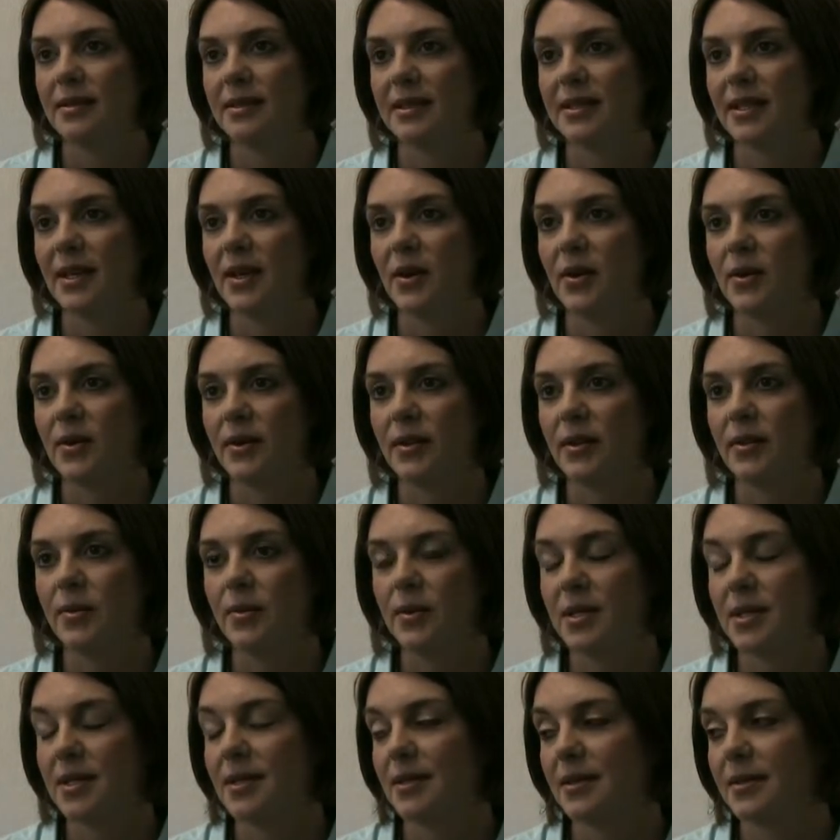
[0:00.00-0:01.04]
So it
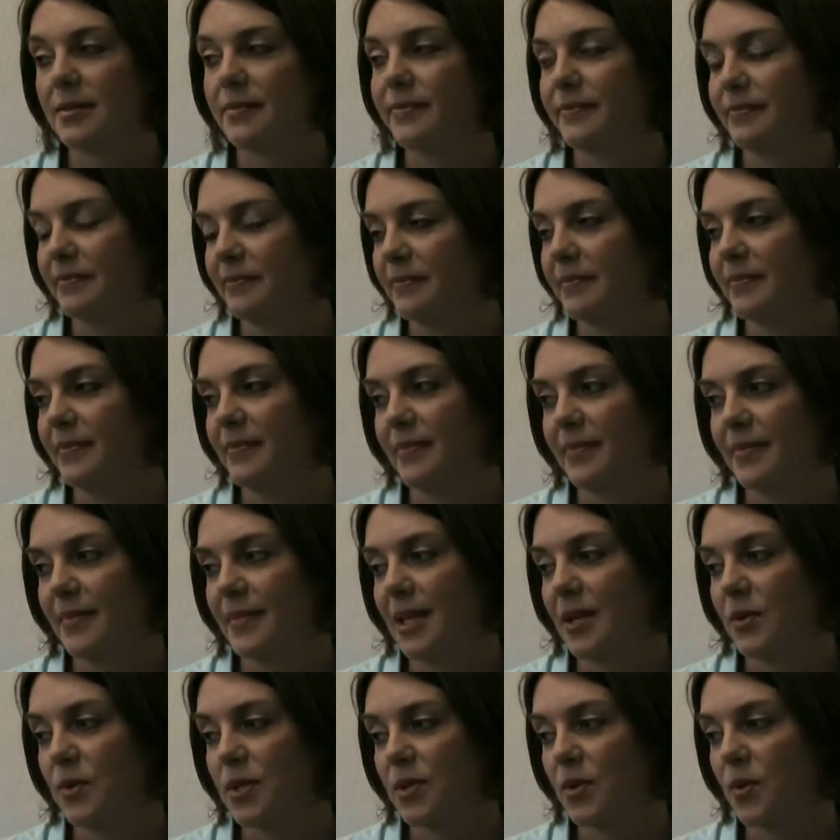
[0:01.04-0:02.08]

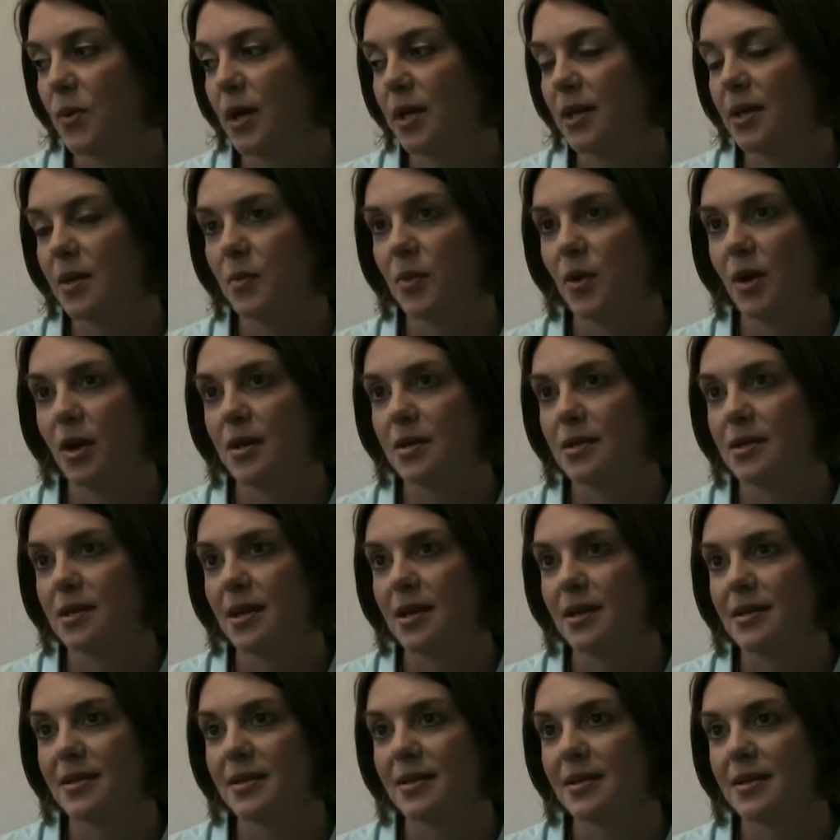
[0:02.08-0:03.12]
was quite the
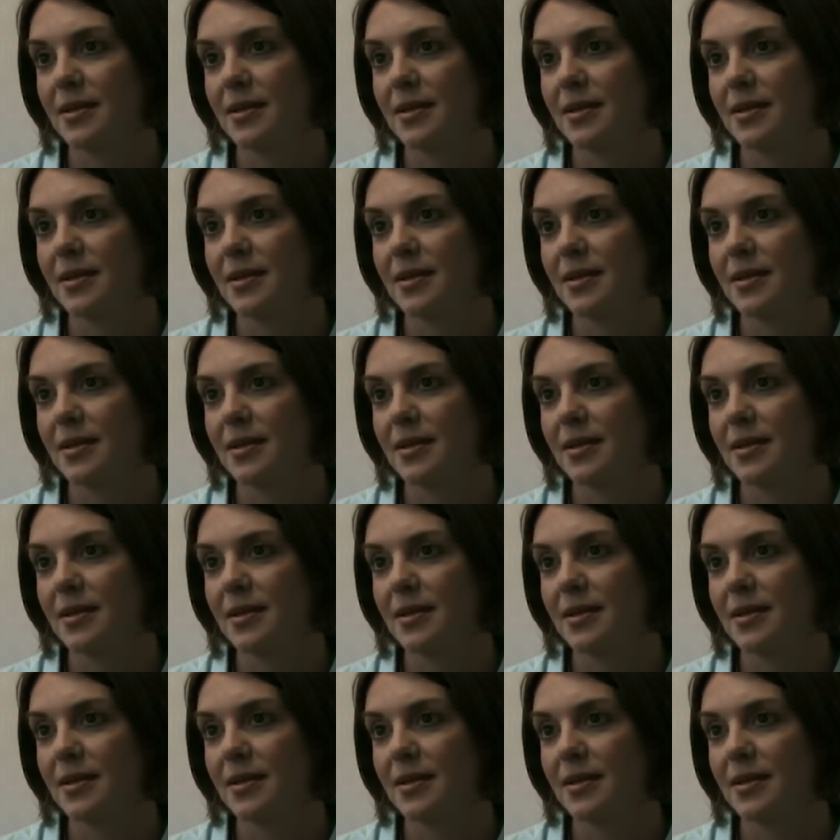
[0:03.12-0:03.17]
process.